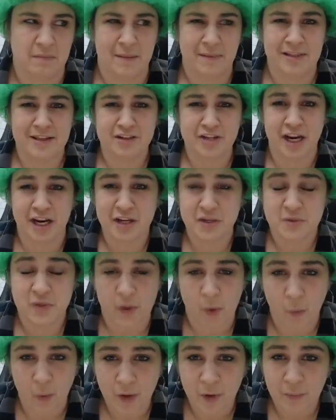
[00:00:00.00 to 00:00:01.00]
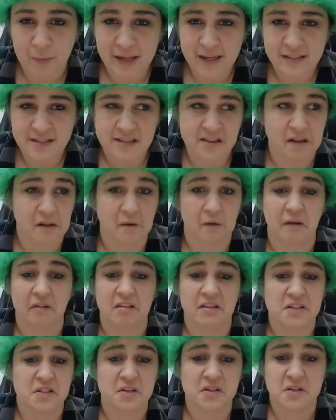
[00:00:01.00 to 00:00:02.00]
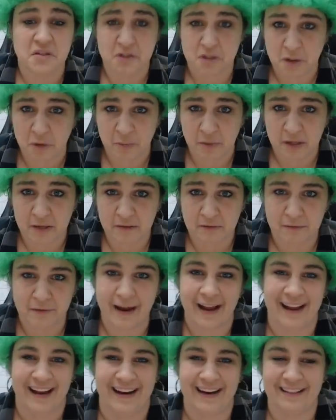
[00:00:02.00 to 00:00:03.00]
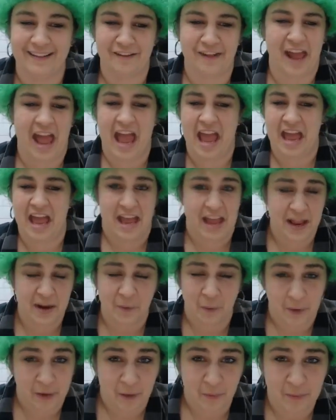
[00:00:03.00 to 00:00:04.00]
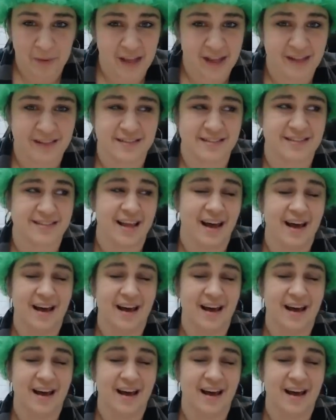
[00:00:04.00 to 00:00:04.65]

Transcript: Maybe they tried using oil paints and they're like, this is stupid, right? They're like, I hate oil paints.